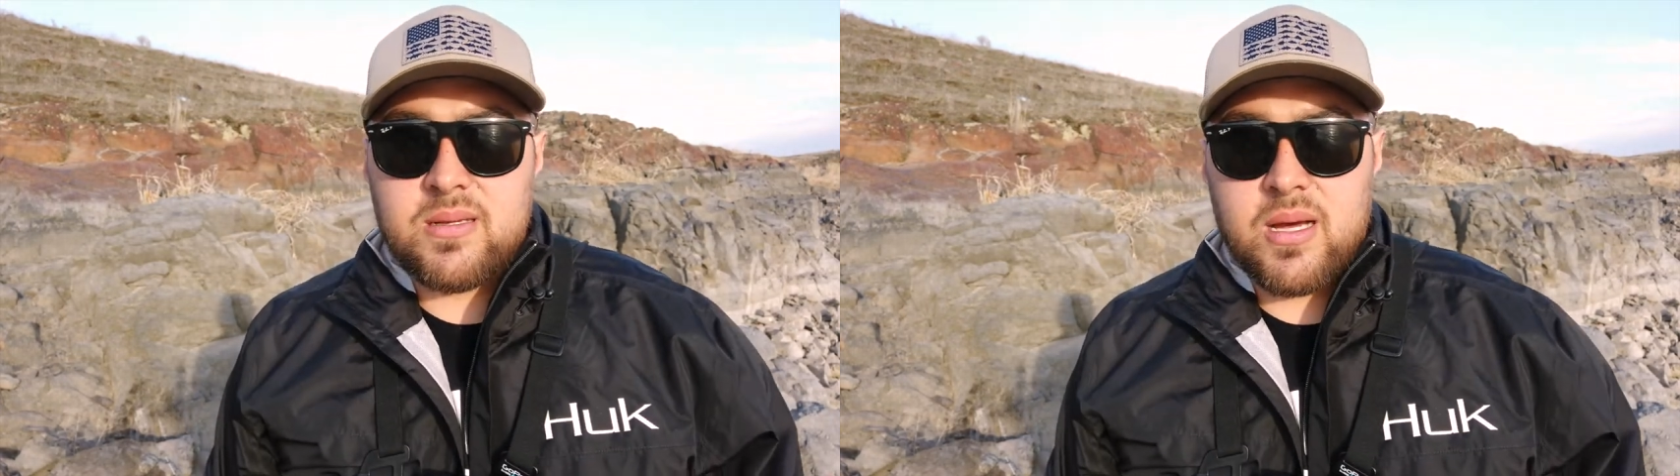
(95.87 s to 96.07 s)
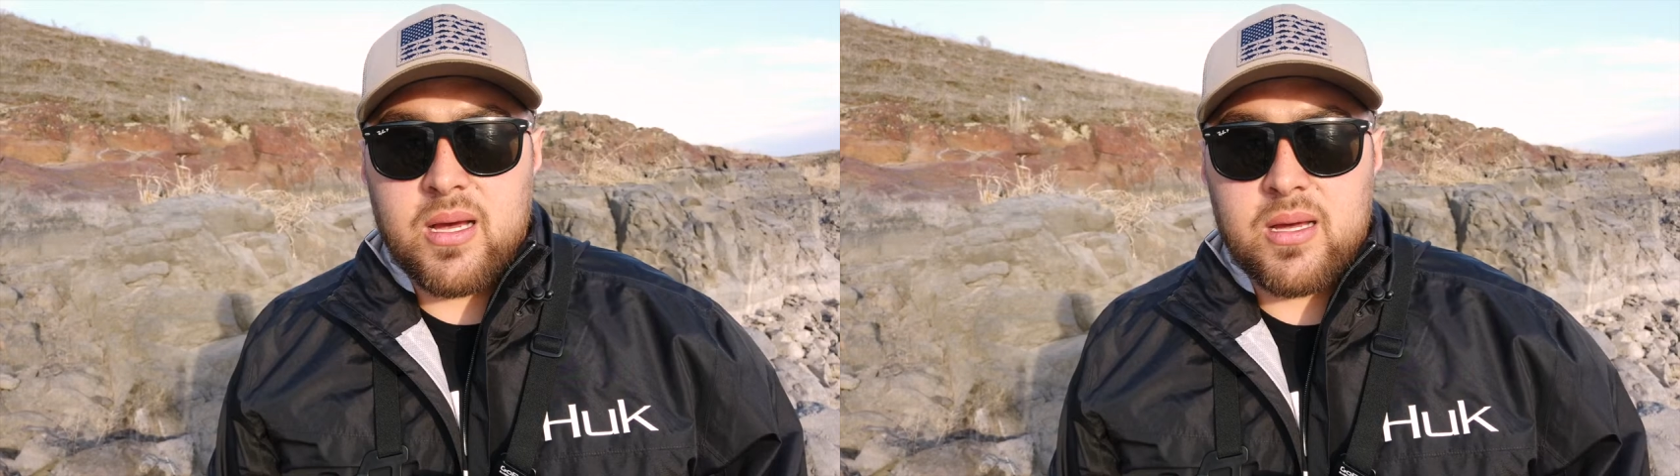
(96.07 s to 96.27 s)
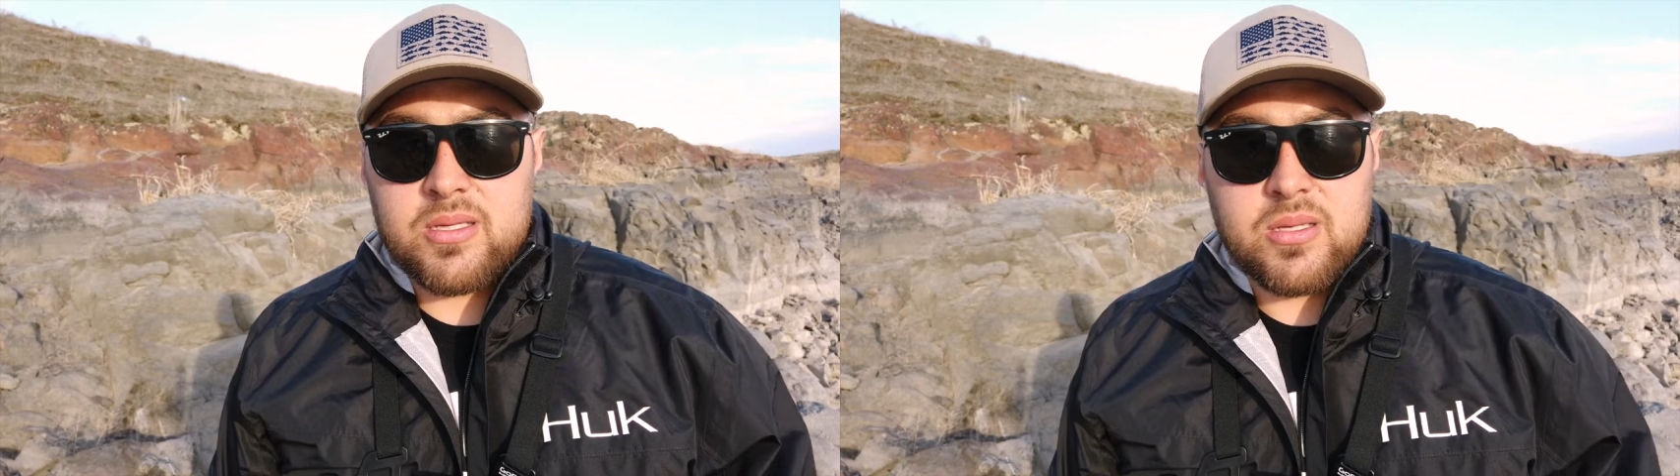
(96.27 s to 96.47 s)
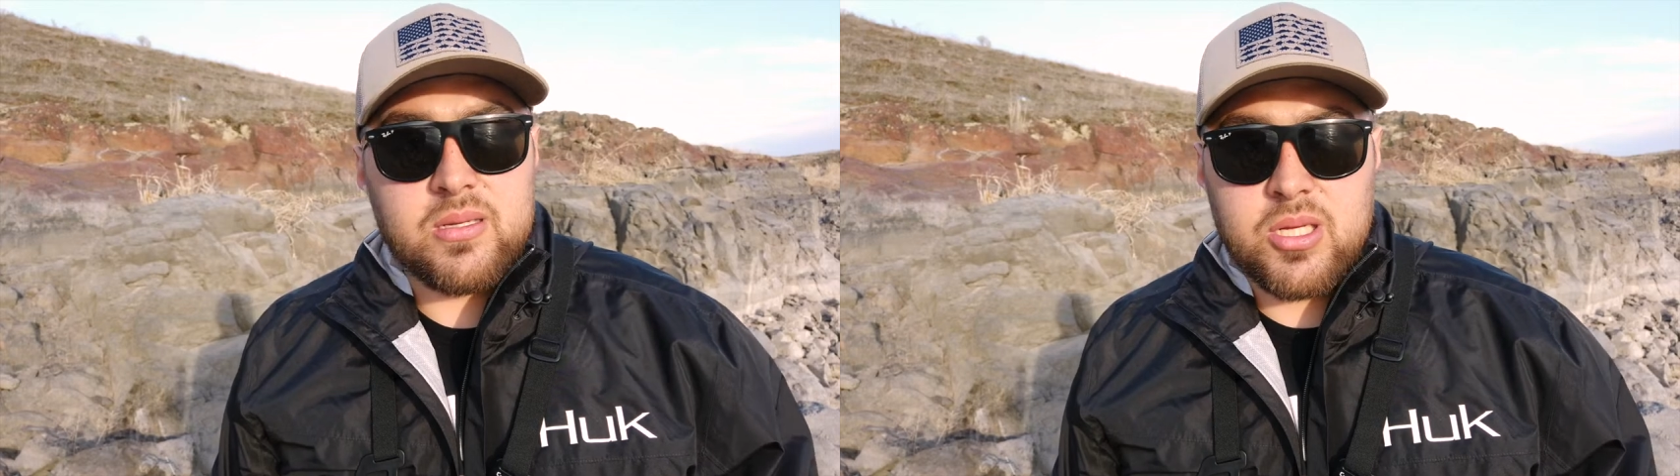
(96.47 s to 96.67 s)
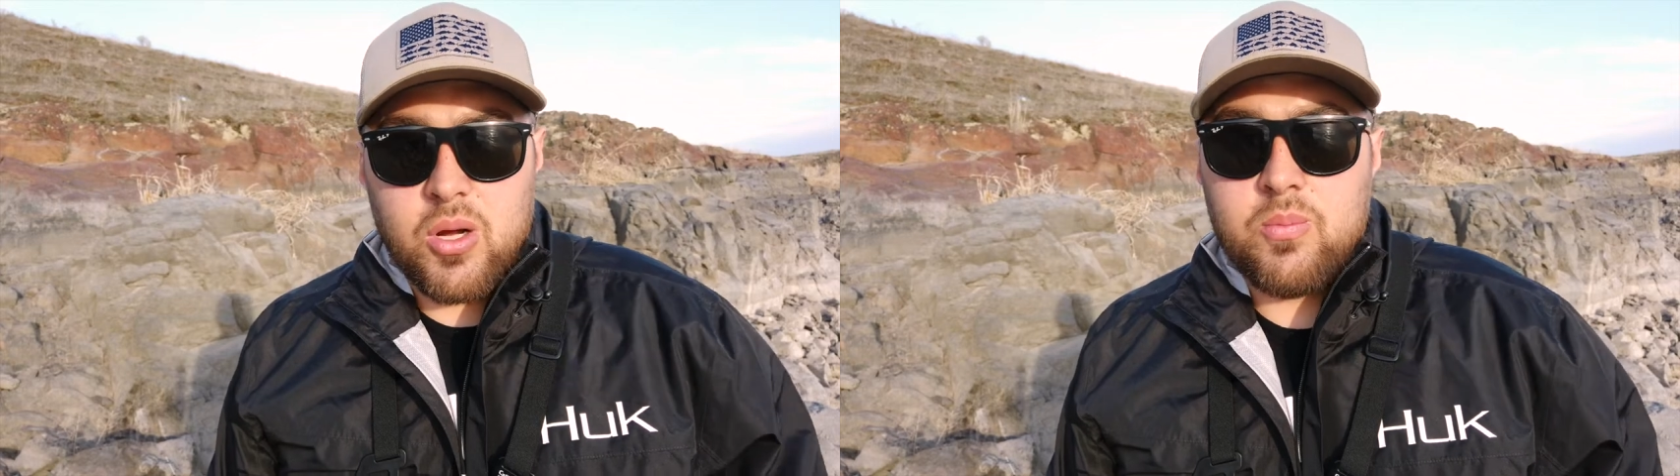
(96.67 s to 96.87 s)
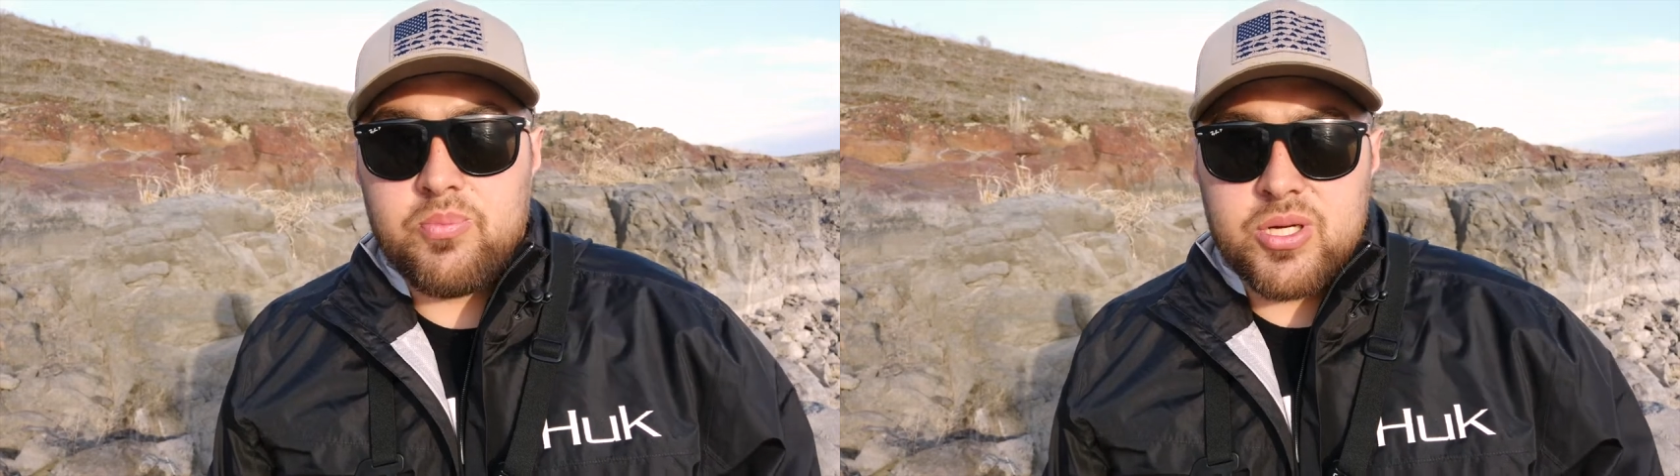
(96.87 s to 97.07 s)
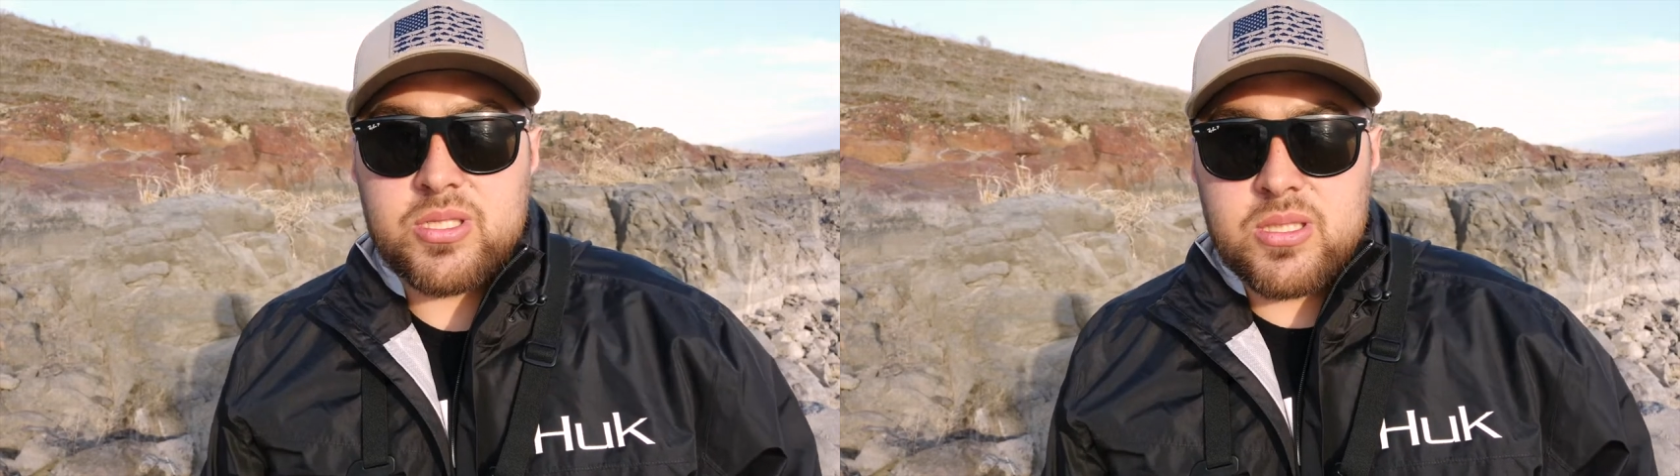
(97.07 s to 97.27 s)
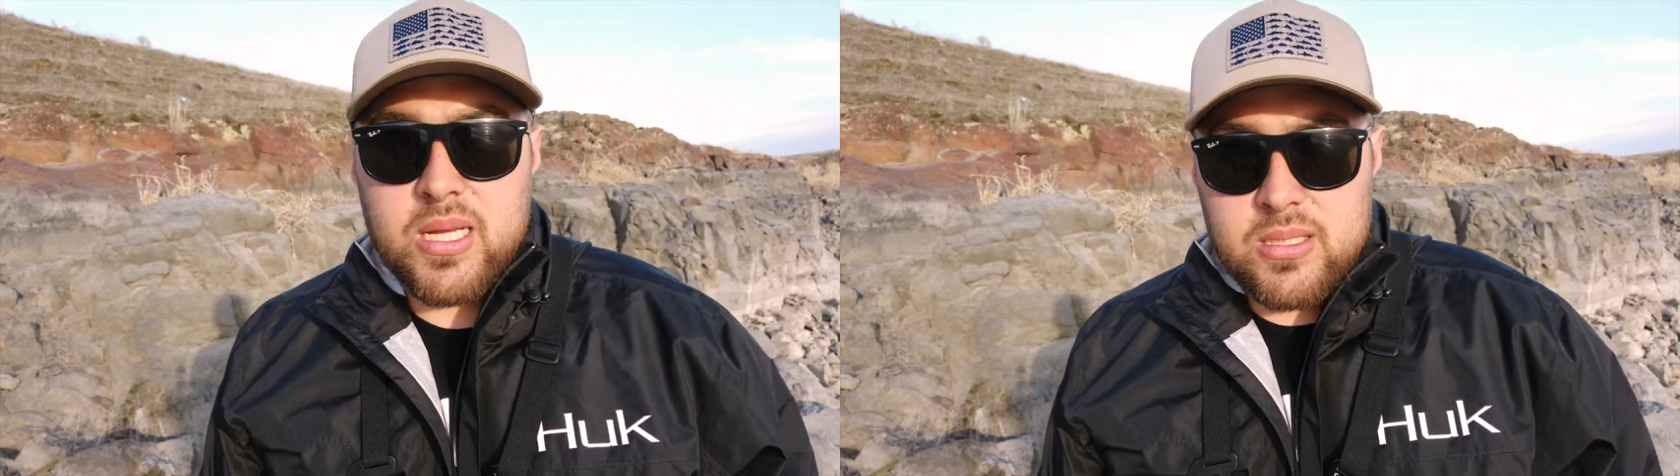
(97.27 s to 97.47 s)

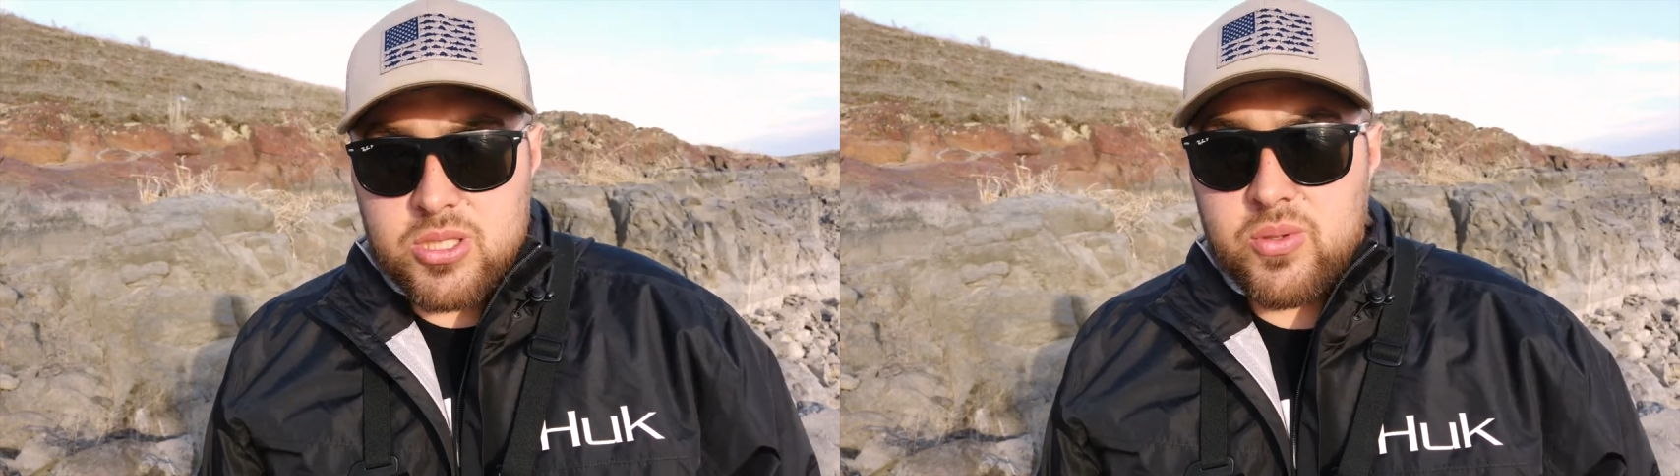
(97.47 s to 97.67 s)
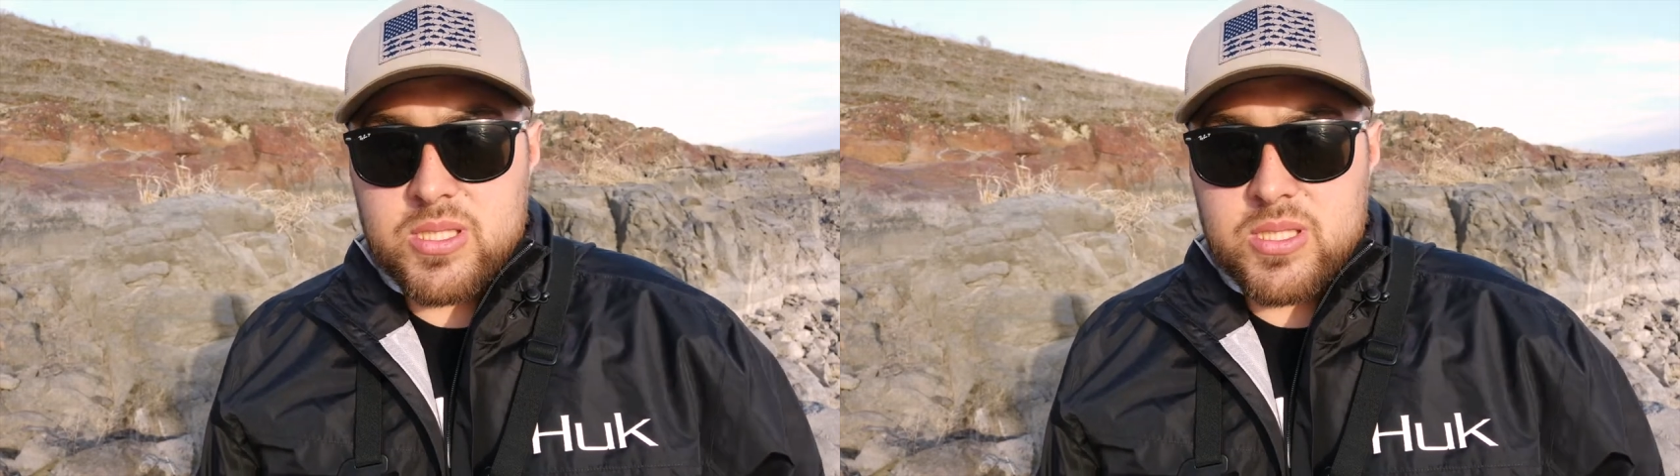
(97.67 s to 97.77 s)
do